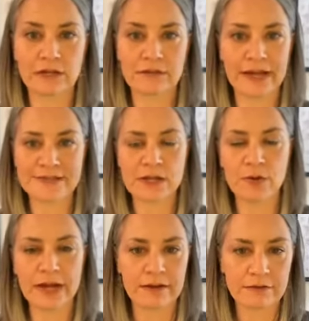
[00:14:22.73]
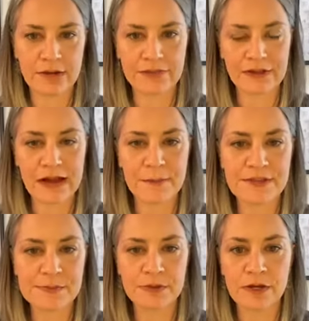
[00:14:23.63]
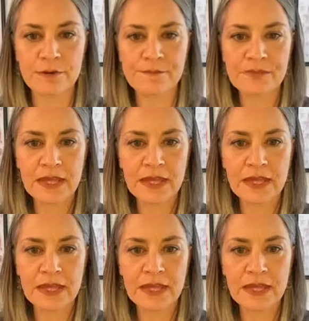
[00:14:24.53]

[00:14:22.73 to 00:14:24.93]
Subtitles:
ask away. We've got the comments below.